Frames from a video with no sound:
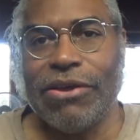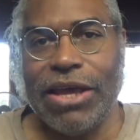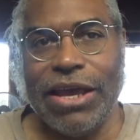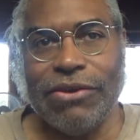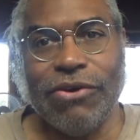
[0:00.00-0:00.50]

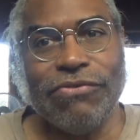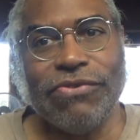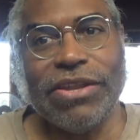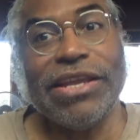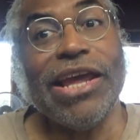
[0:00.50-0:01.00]
and
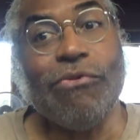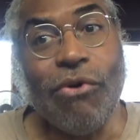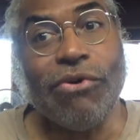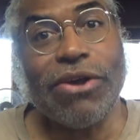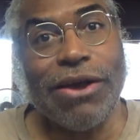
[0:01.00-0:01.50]
hopefully they
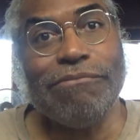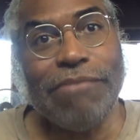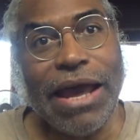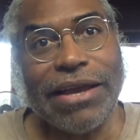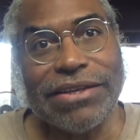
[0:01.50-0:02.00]
won't come
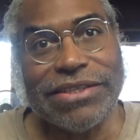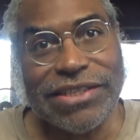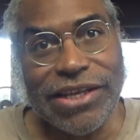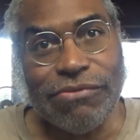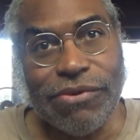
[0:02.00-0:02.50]
back in the
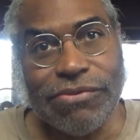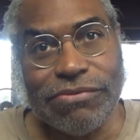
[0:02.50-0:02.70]
sequel.